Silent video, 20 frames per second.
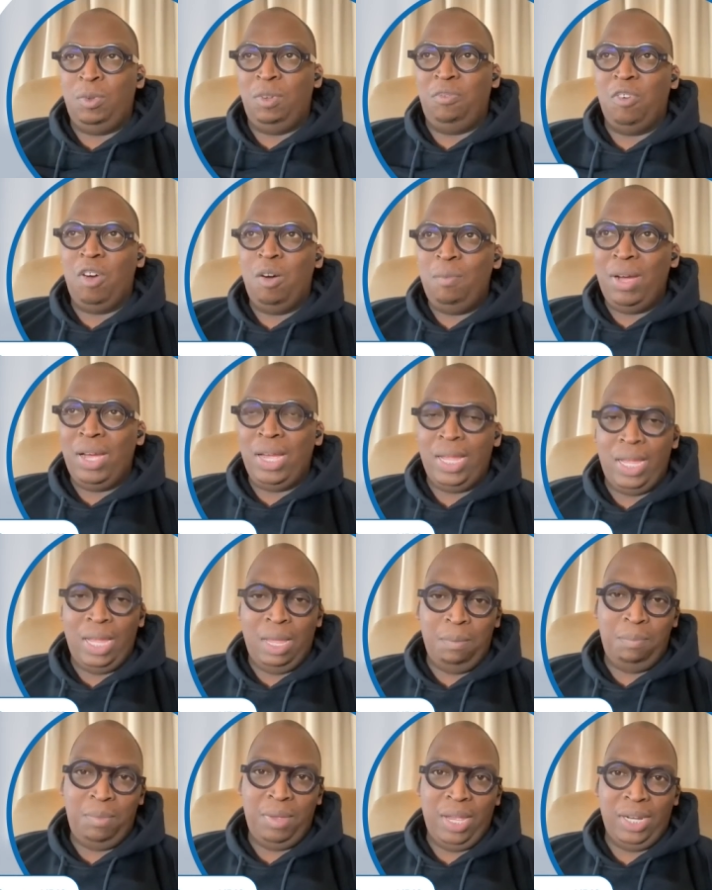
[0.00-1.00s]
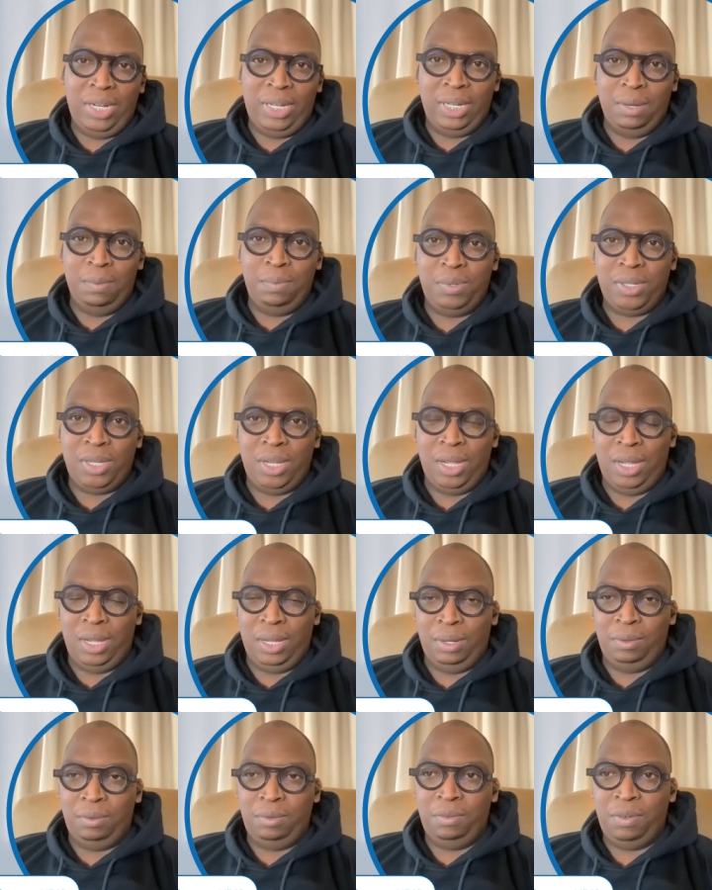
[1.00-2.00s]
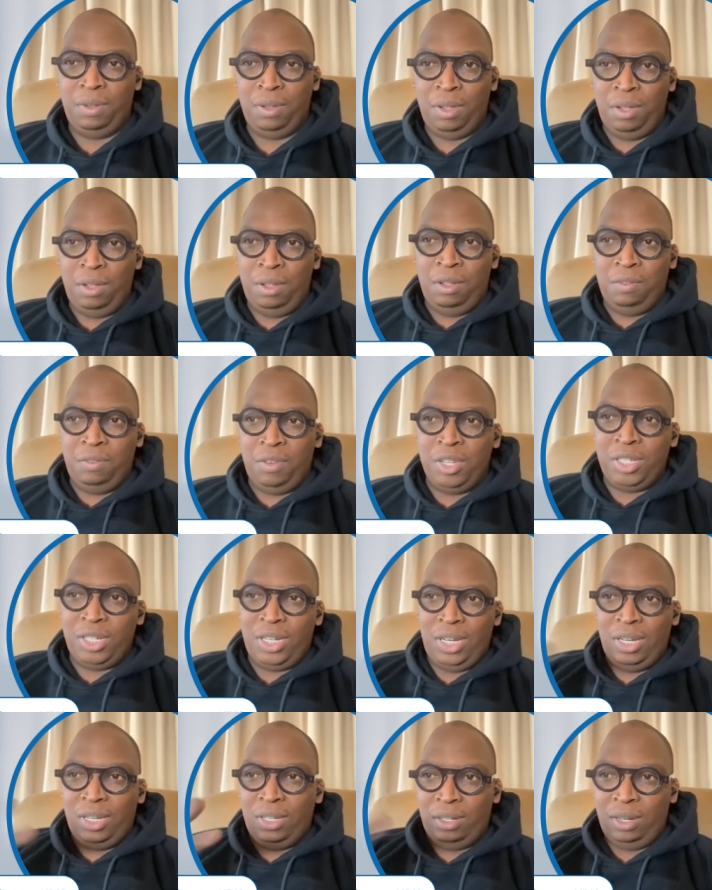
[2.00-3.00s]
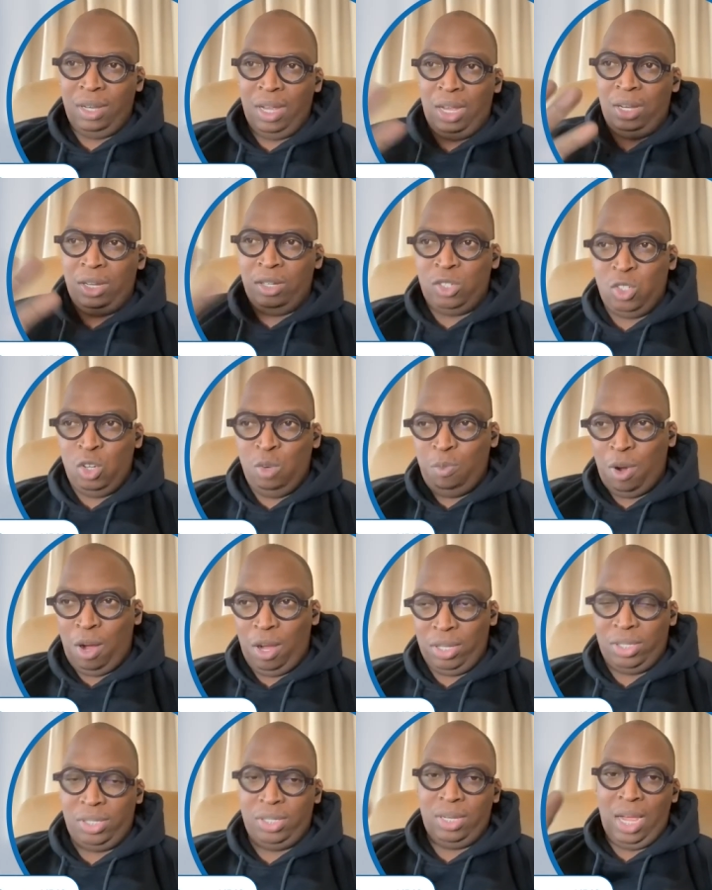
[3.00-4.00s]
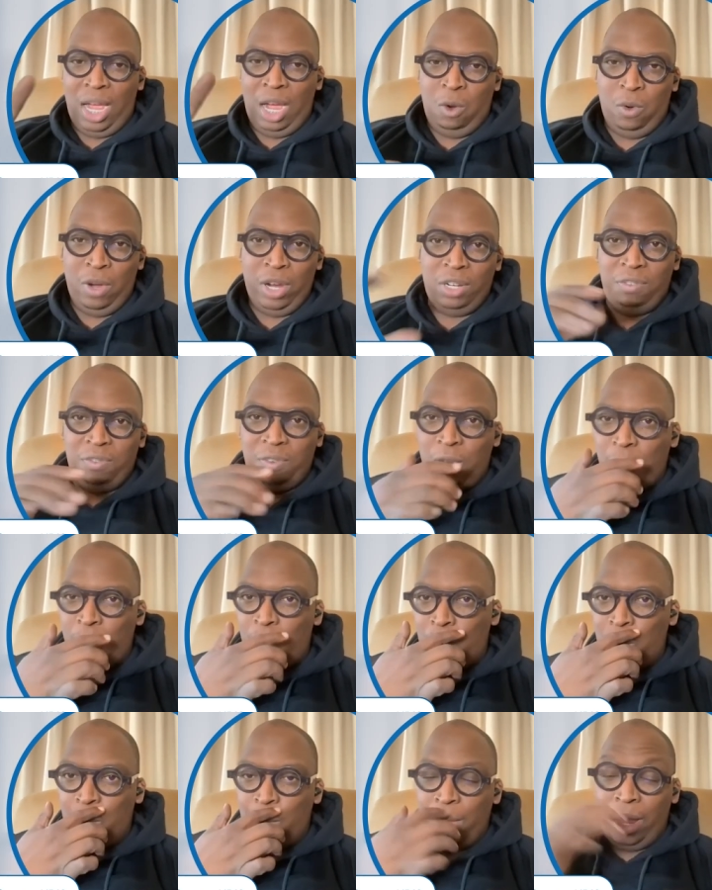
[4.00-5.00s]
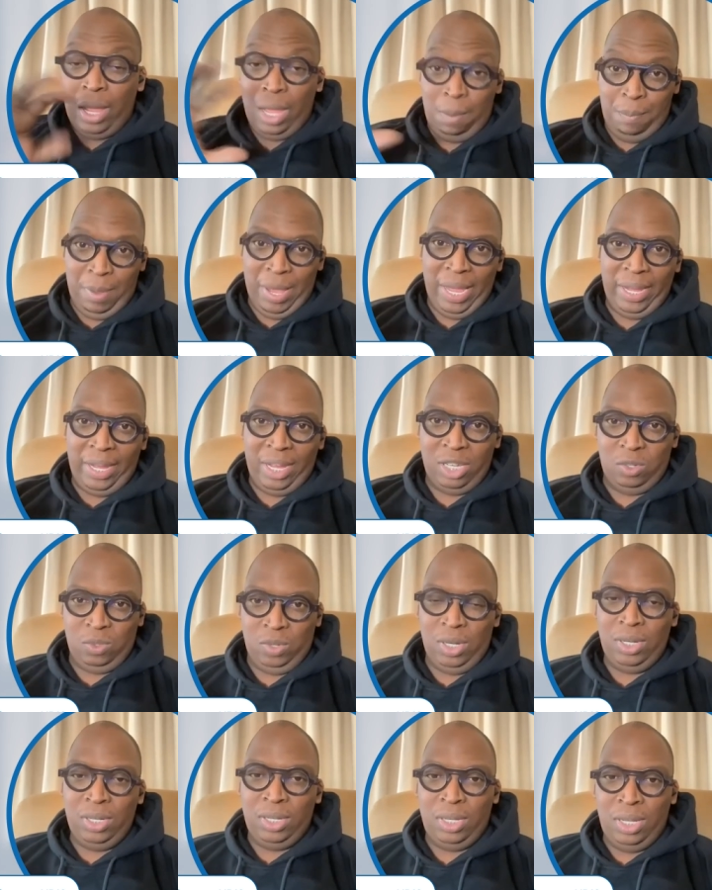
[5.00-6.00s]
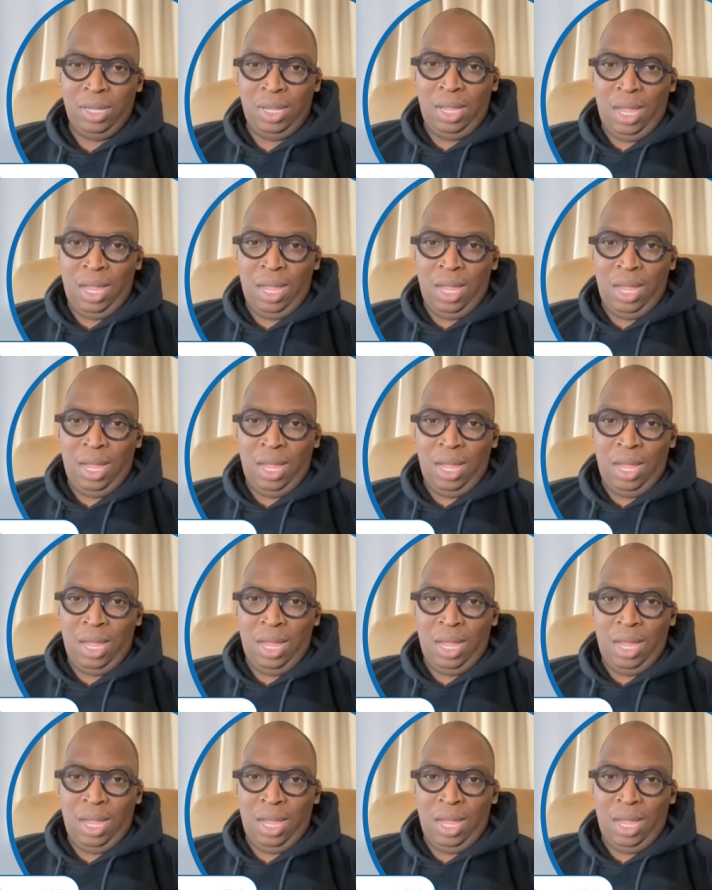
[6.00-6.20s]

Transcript: So before my MBA at Gibbs, firstly, 2 parts. I worked for a bank as well.